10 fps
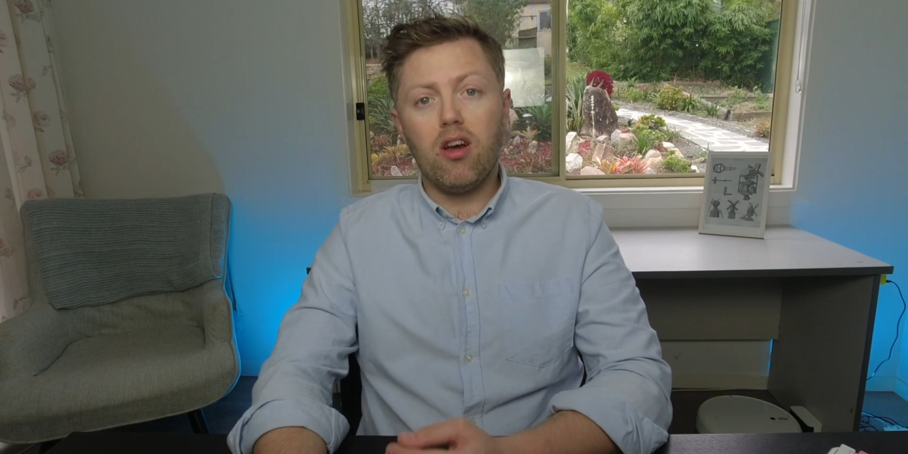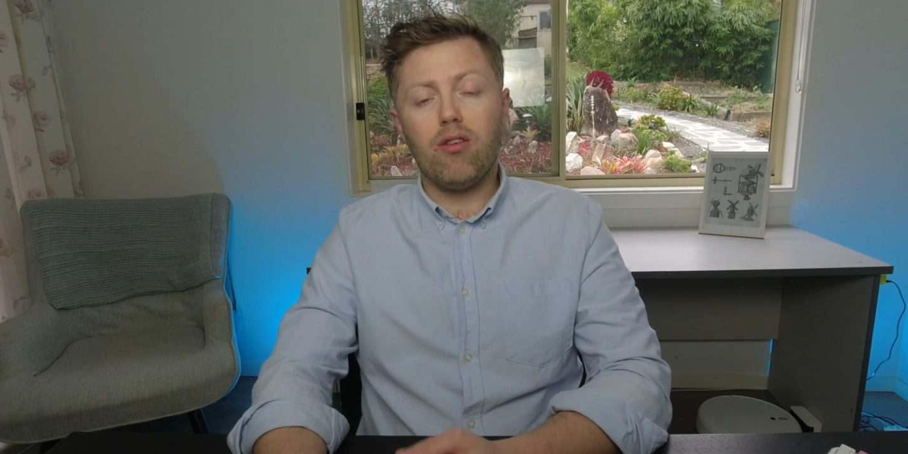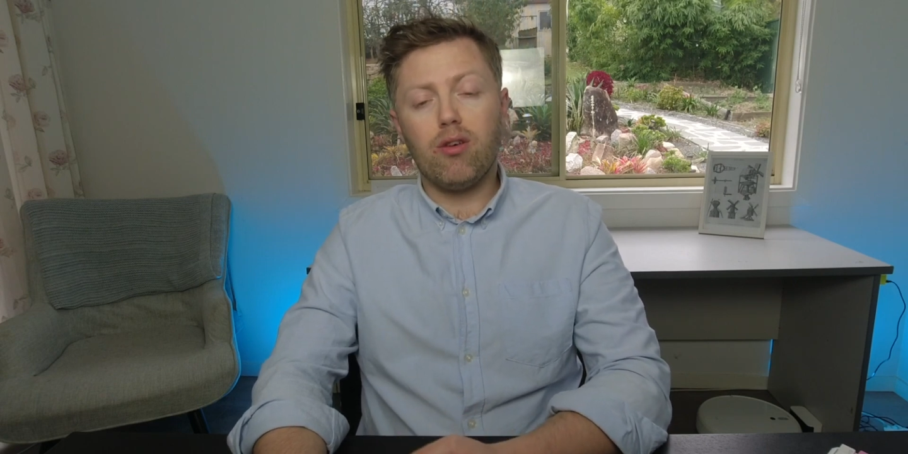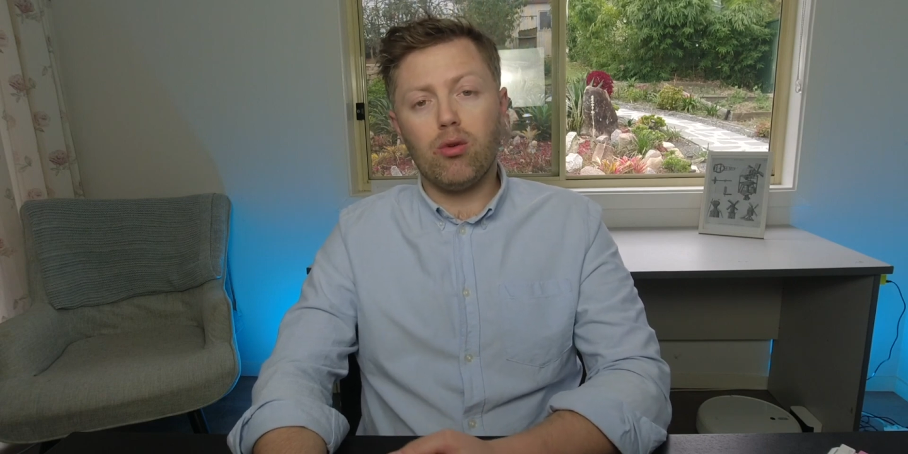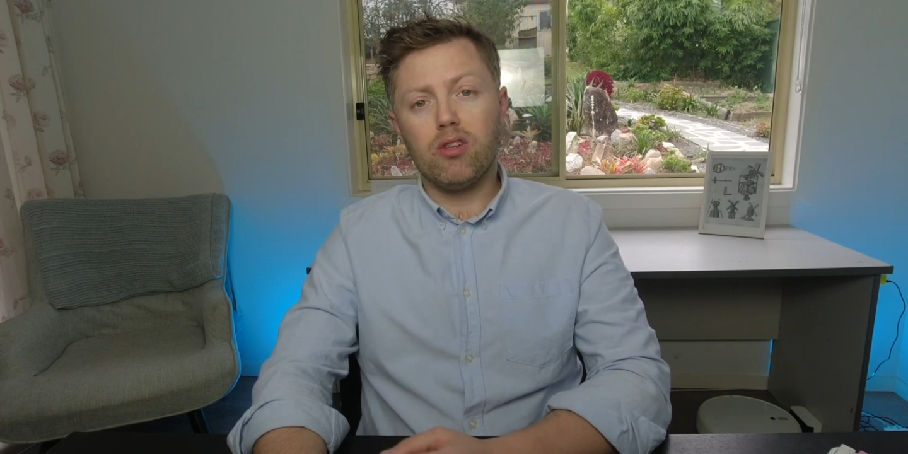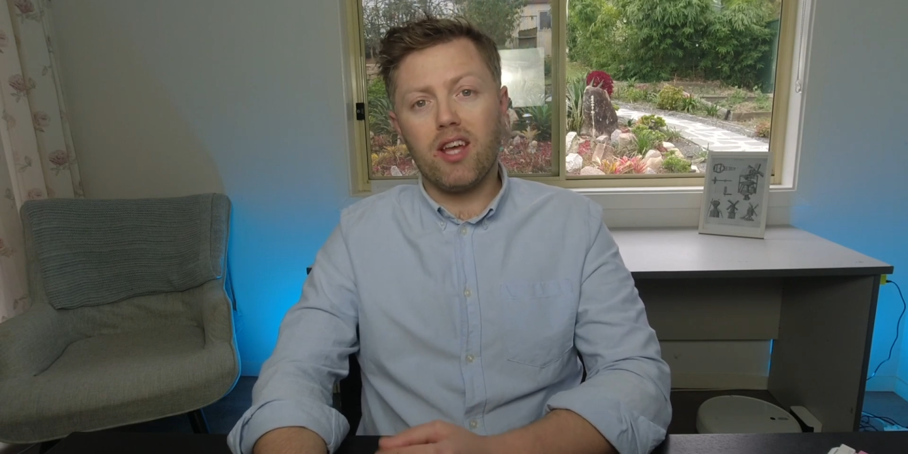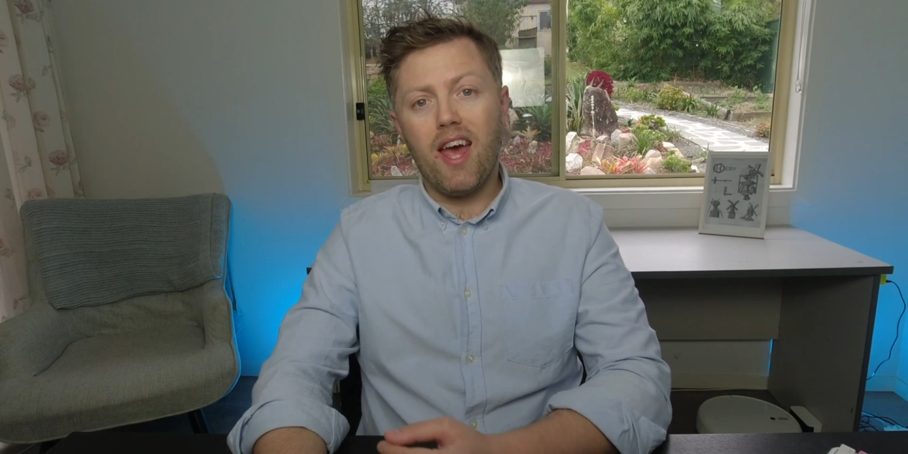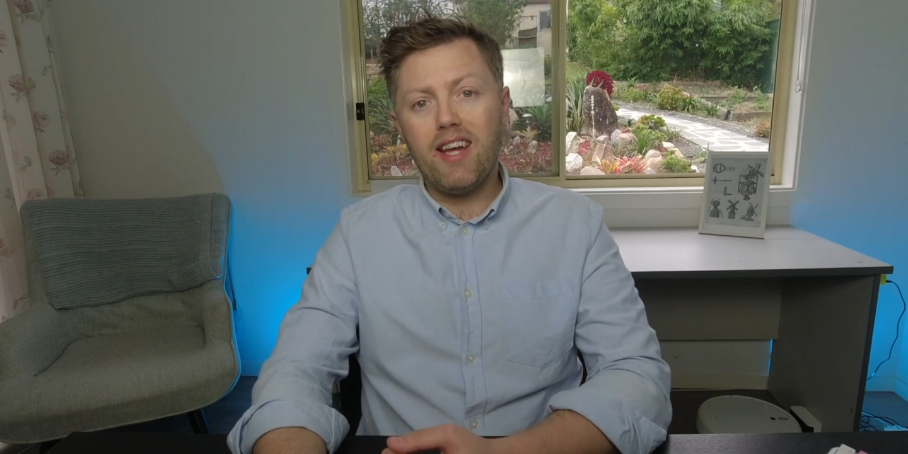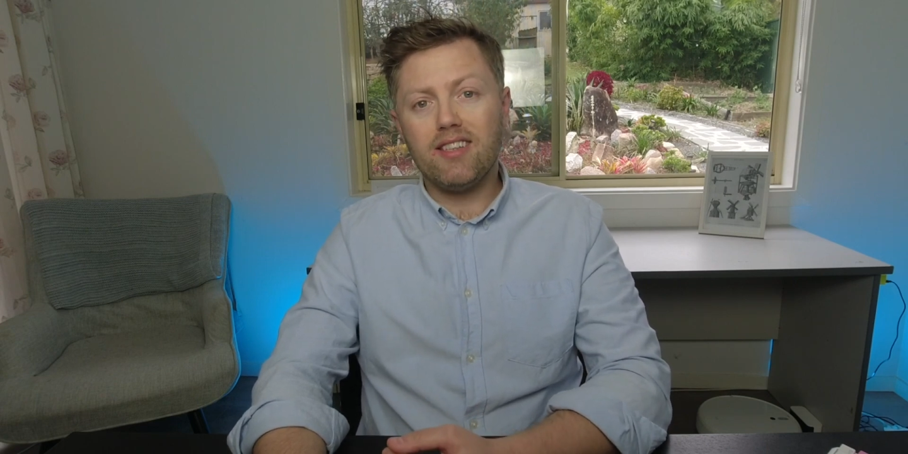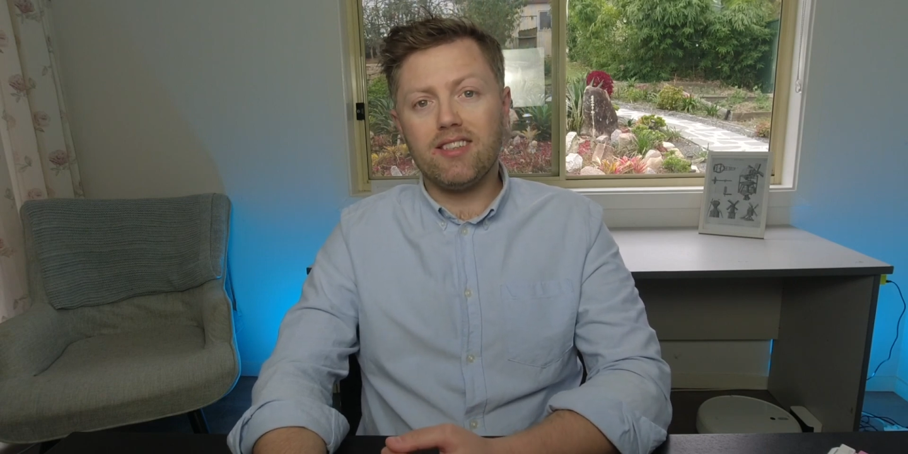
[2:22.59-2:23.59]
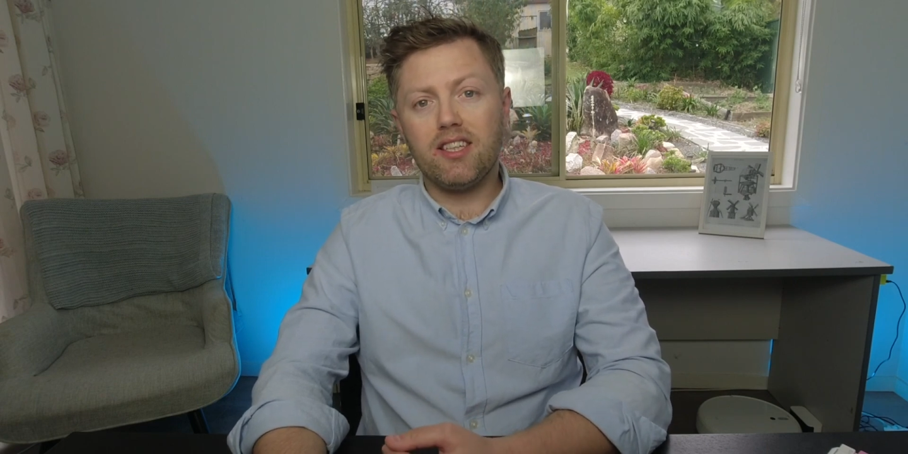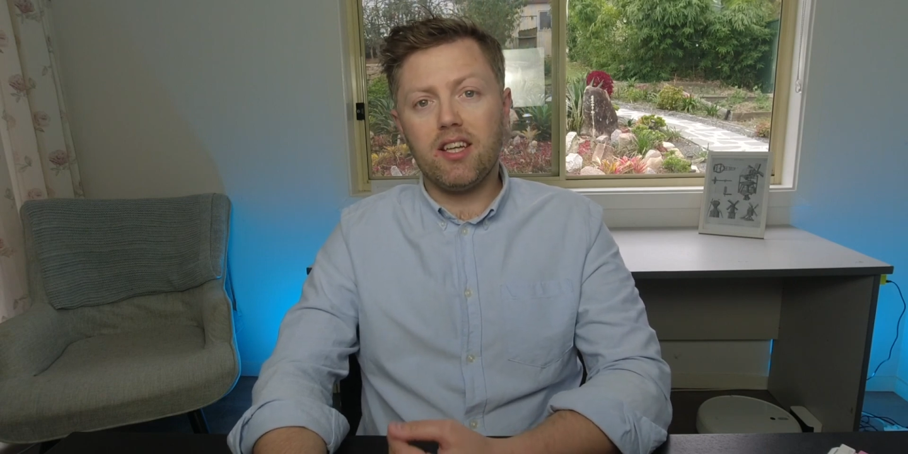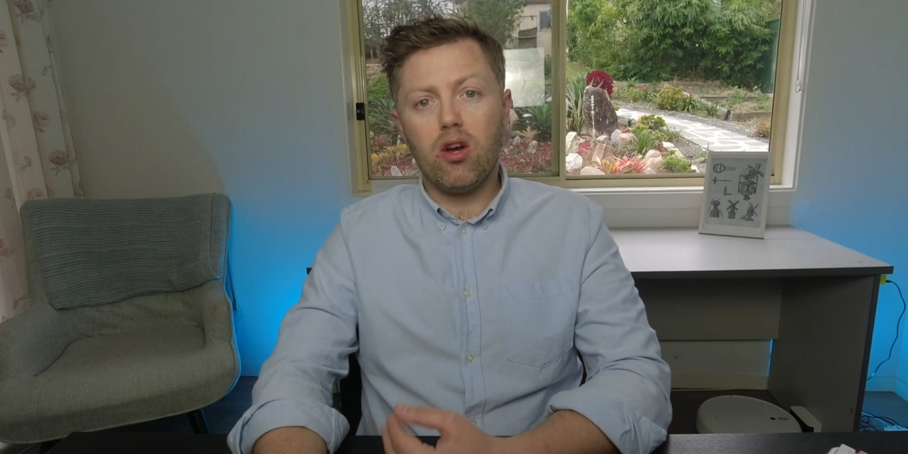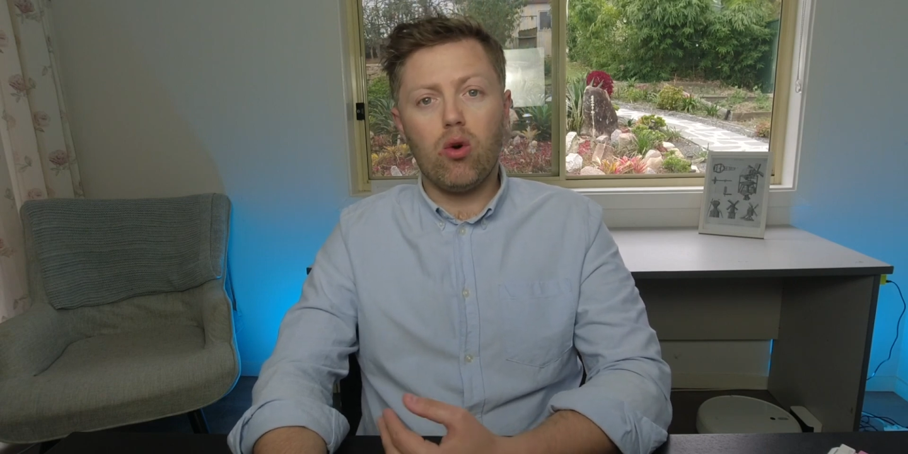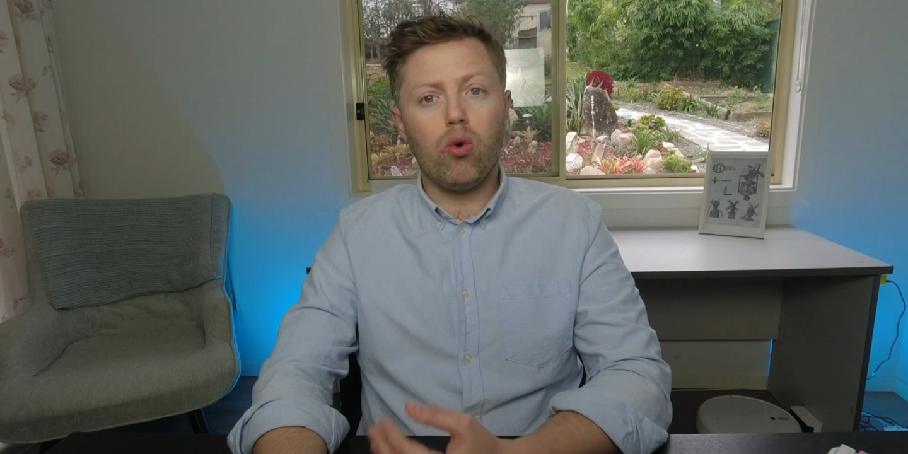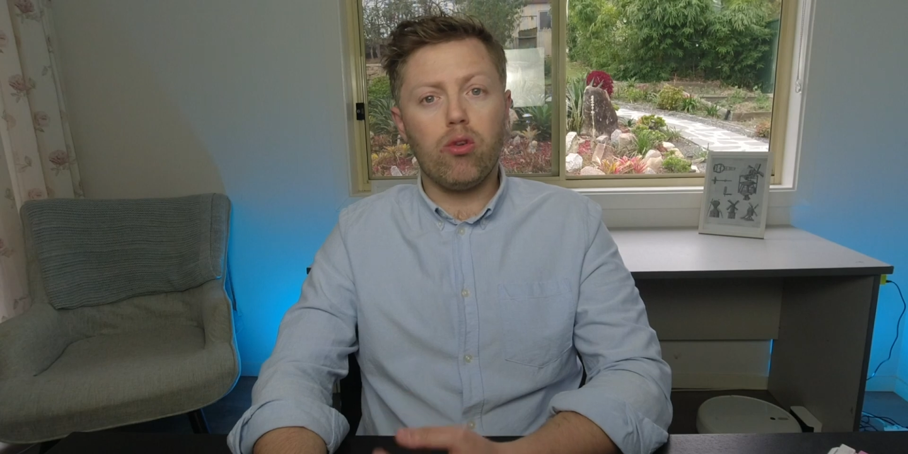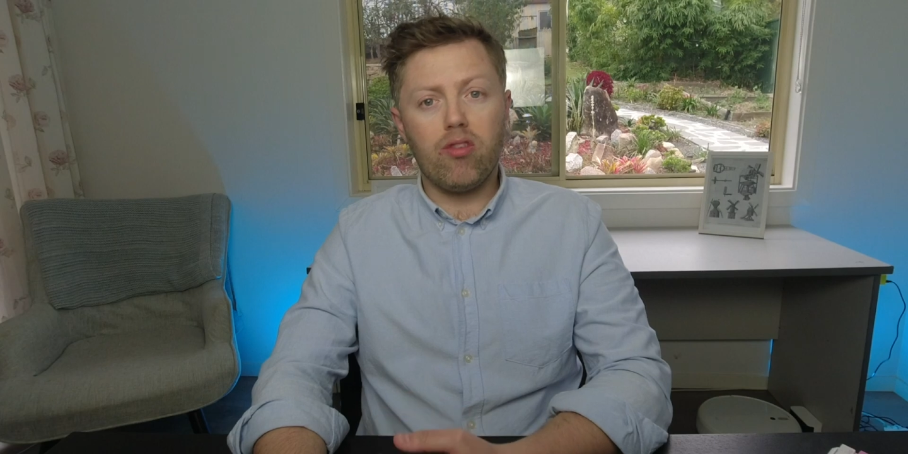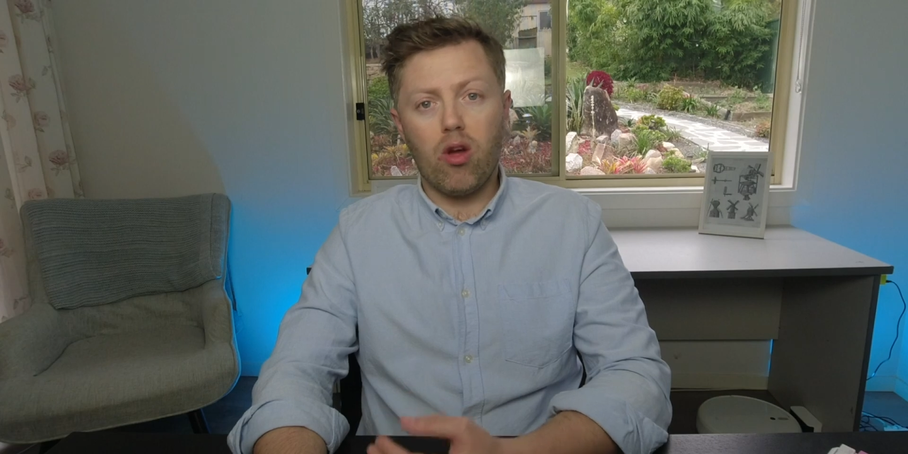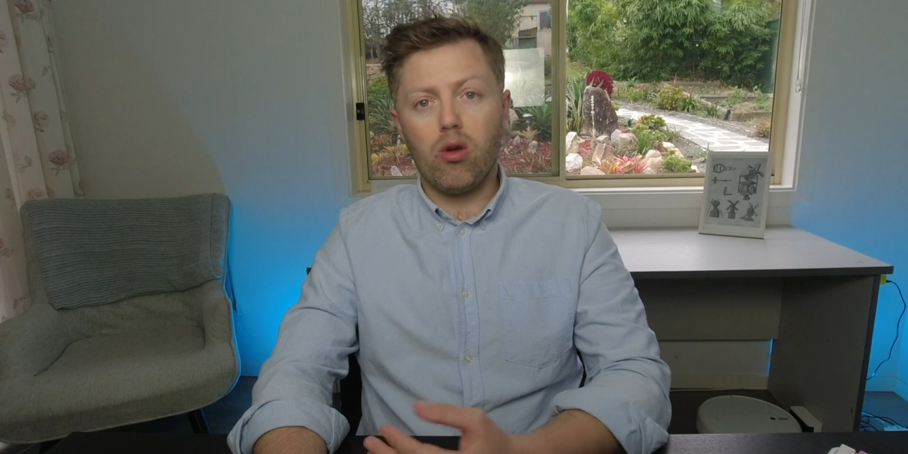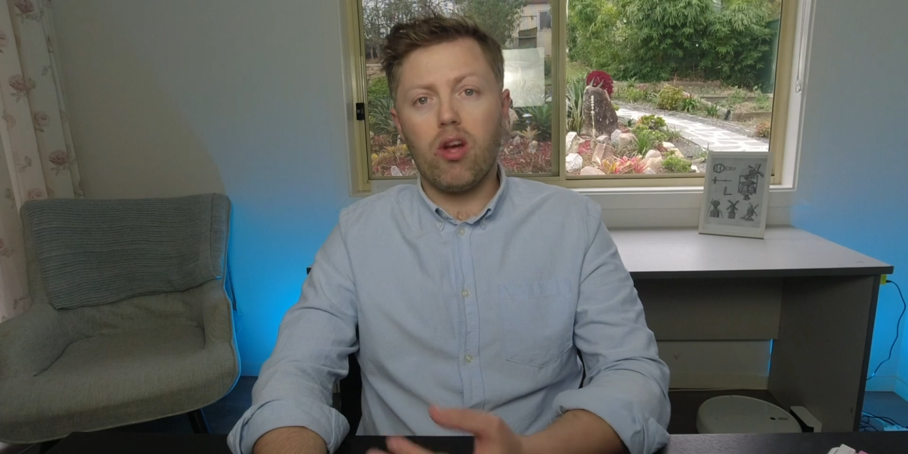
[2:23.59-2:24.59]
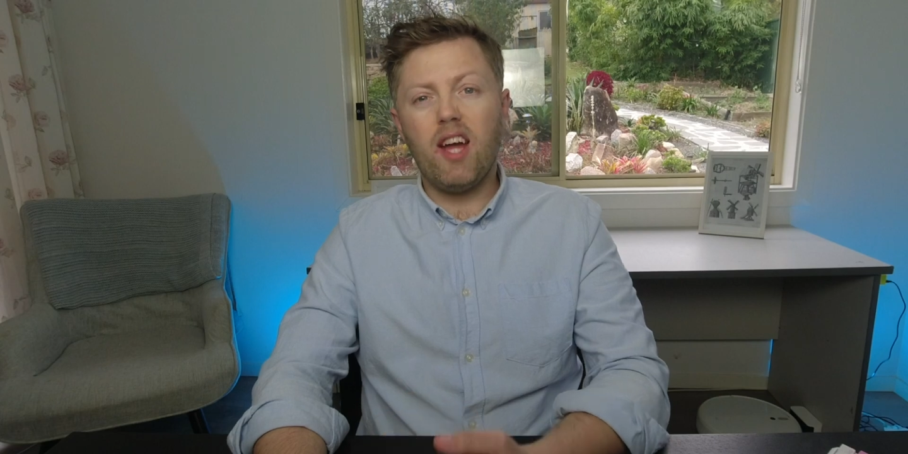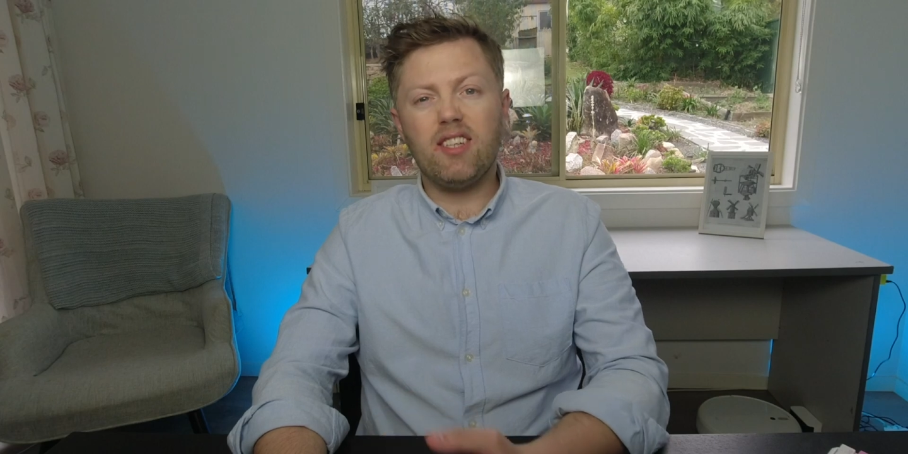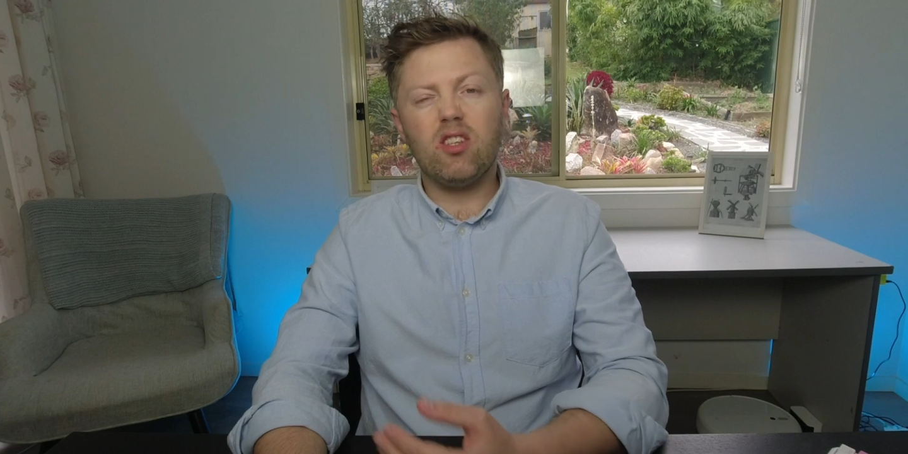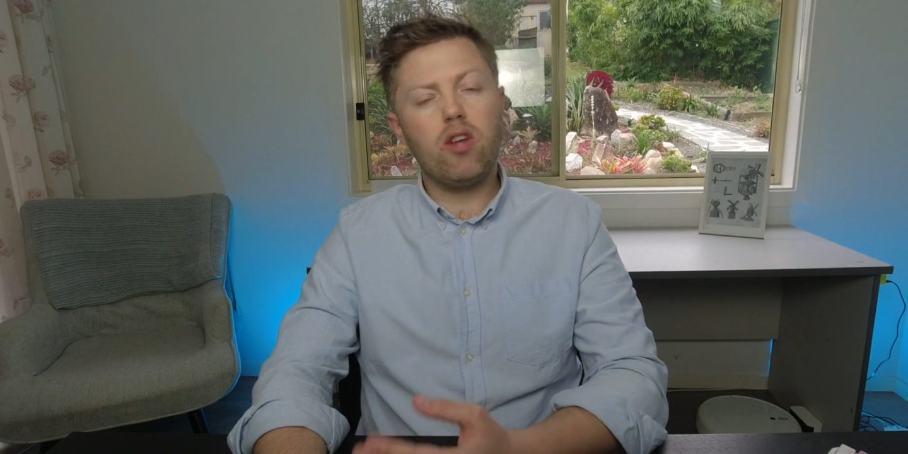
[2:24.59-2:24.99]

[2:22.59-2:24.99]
of holding 80 or so, 80 or